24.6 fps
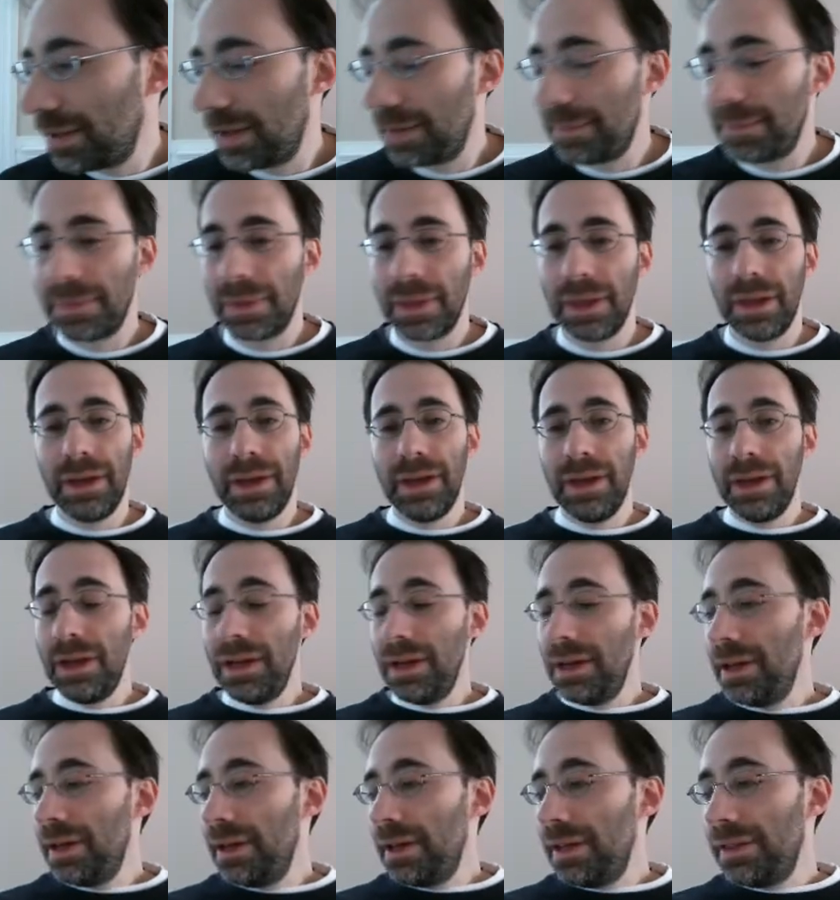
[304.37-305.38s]
Okay.
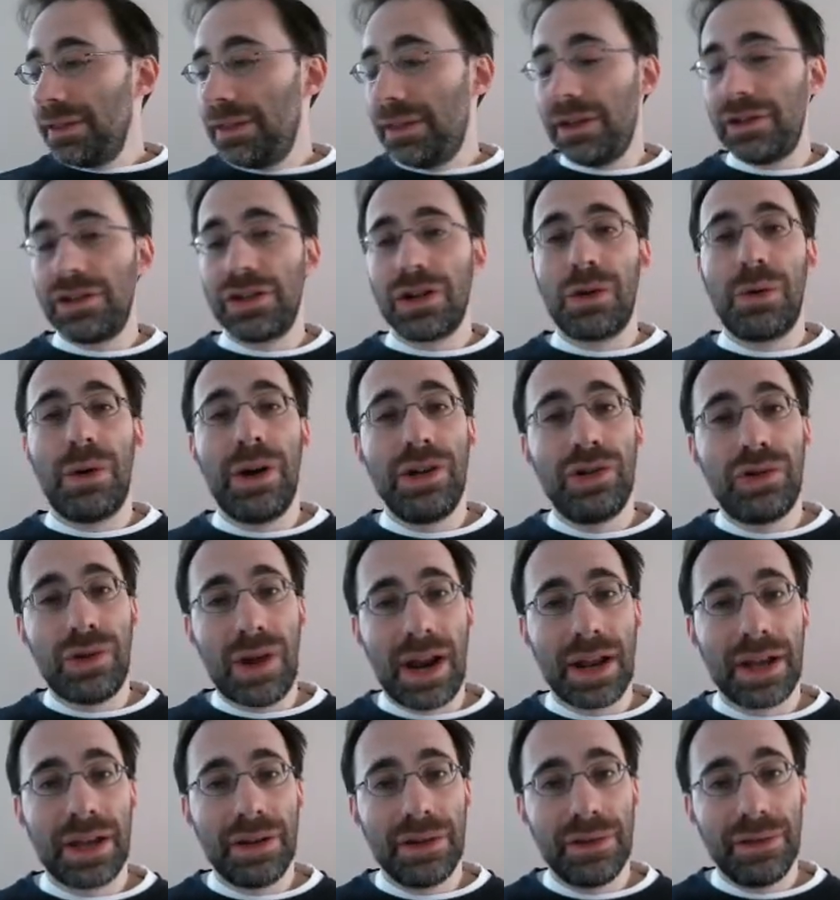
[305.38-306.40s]
There's a
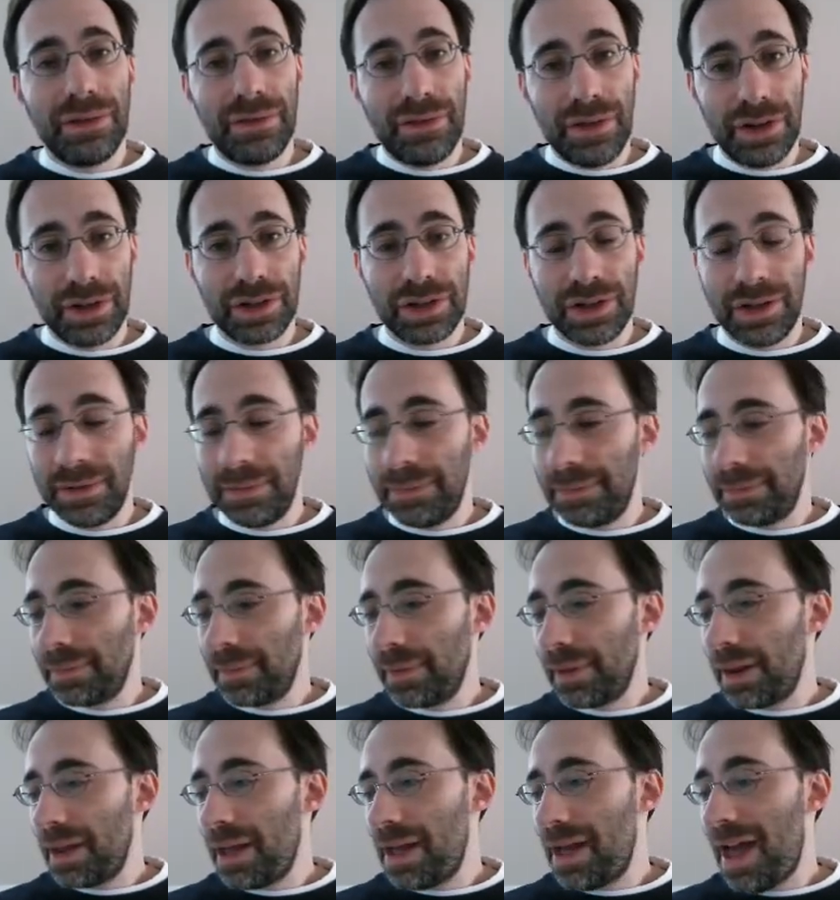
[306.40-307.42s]
quadratic function.
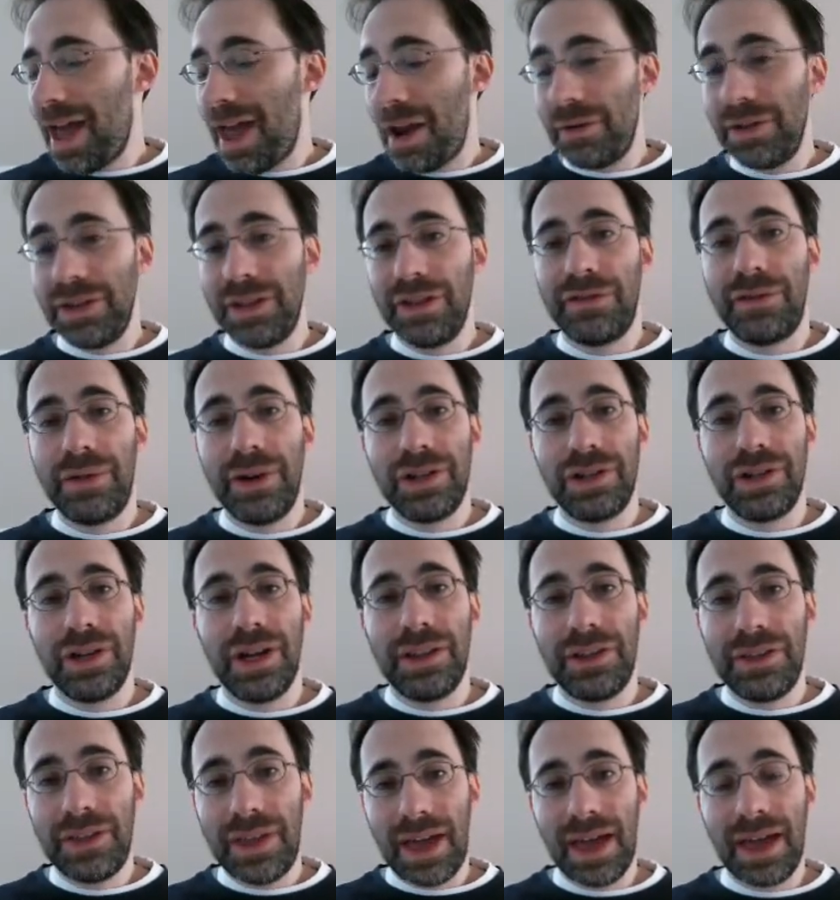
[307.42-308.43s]
How do we
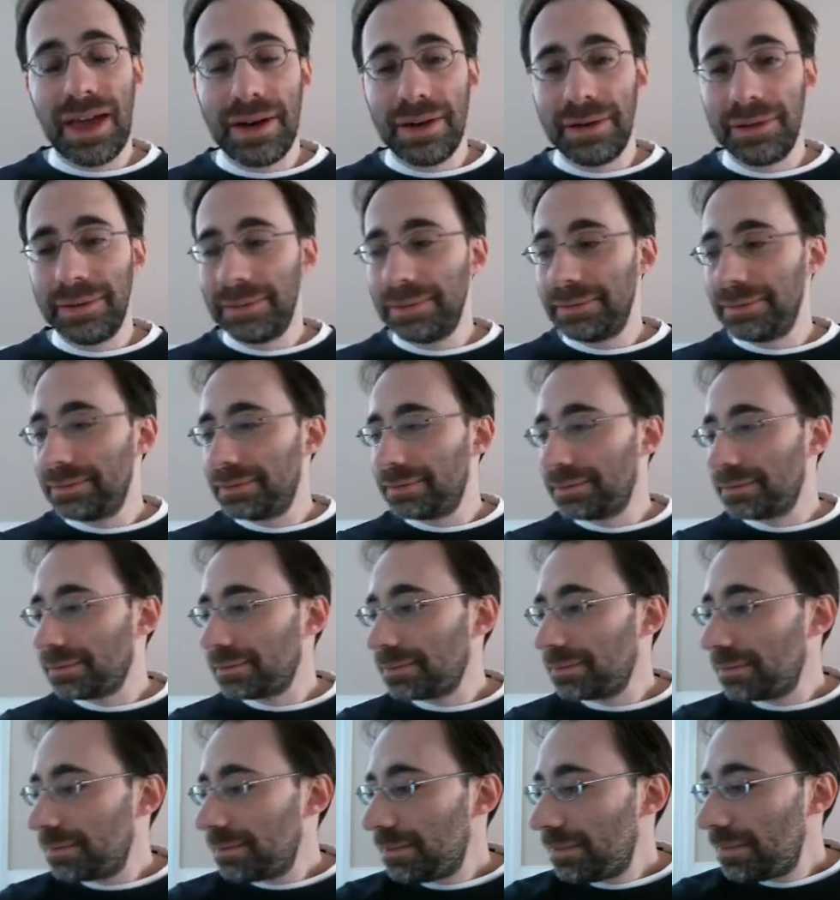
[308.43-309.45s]
differentiate that?
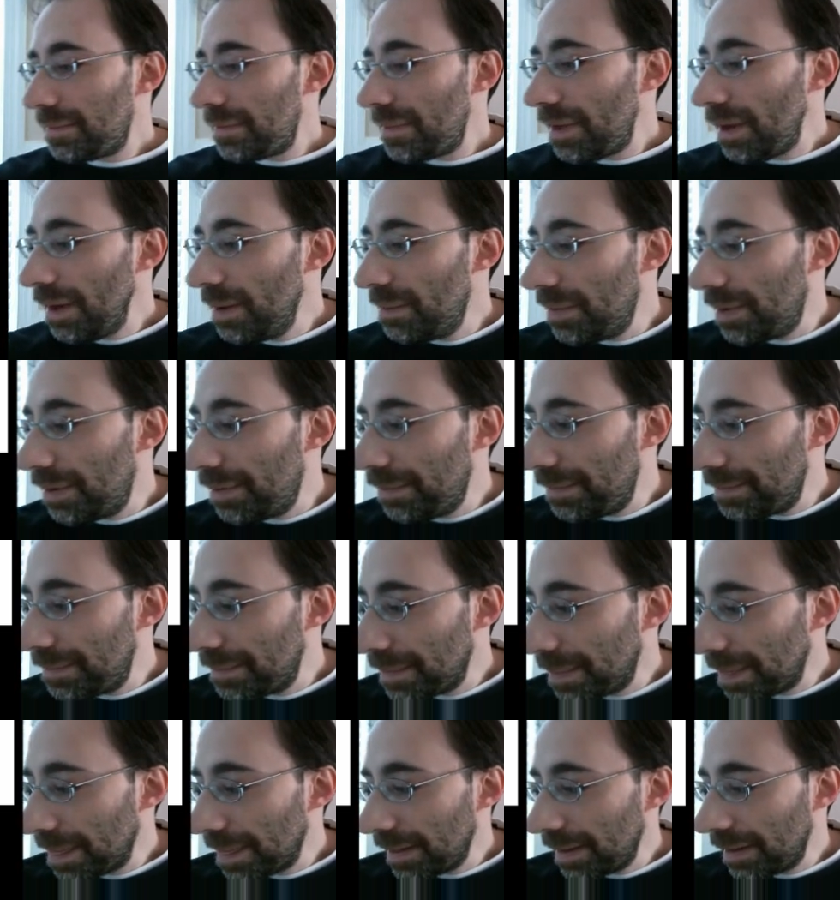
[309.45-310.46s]
Well,
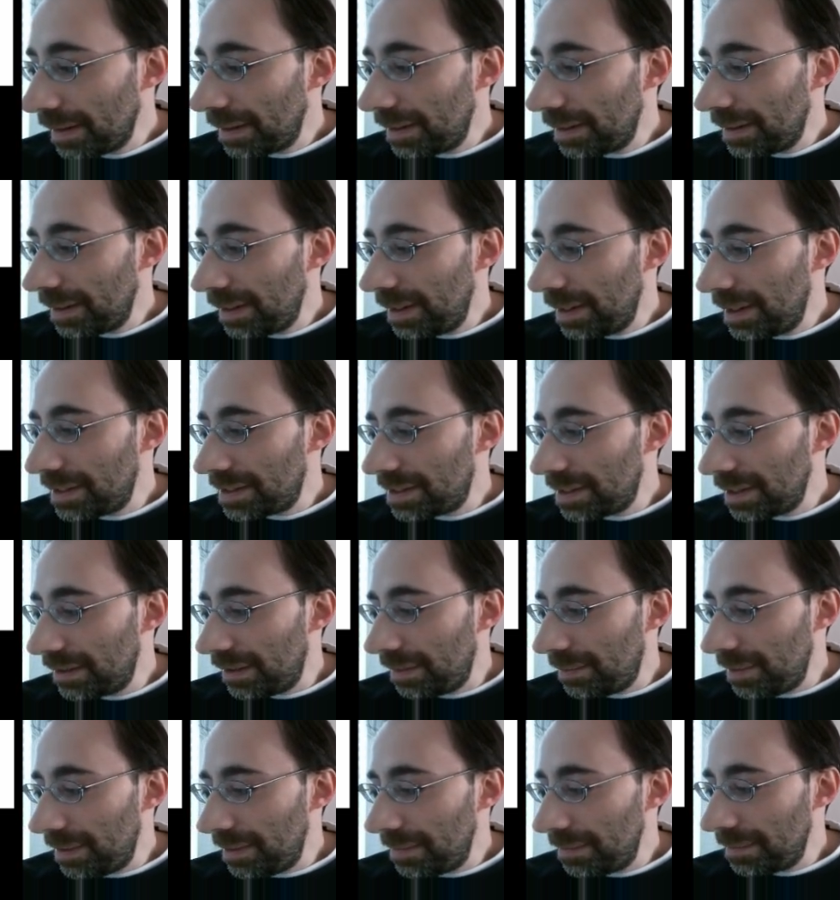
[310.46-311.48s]
it's the
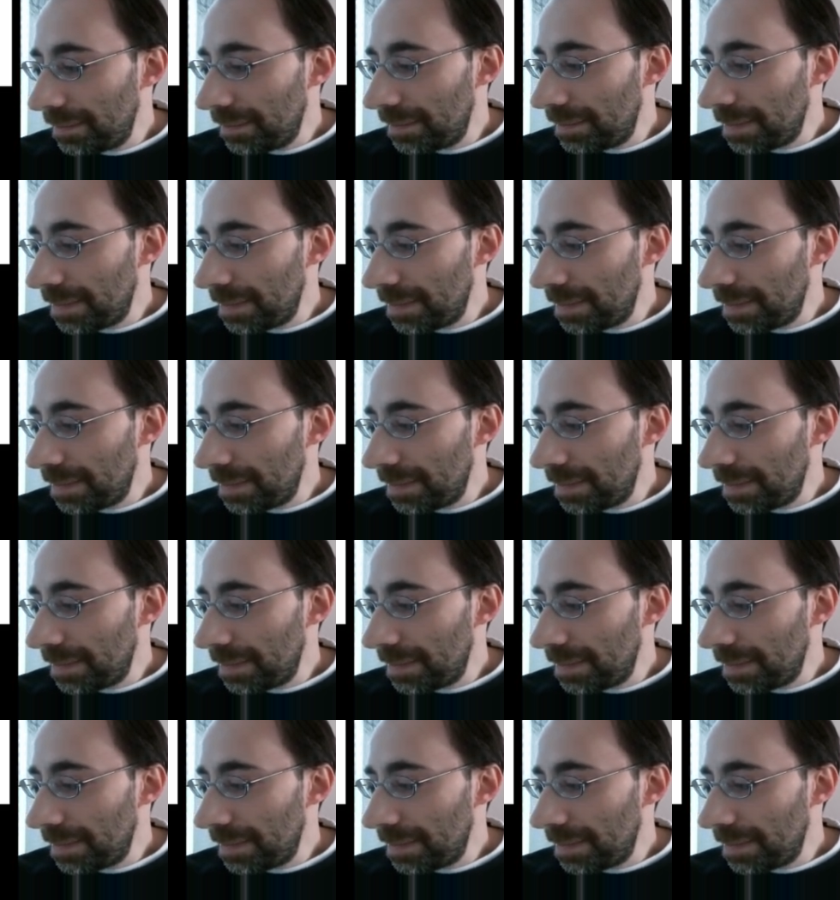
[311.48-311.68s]
limit.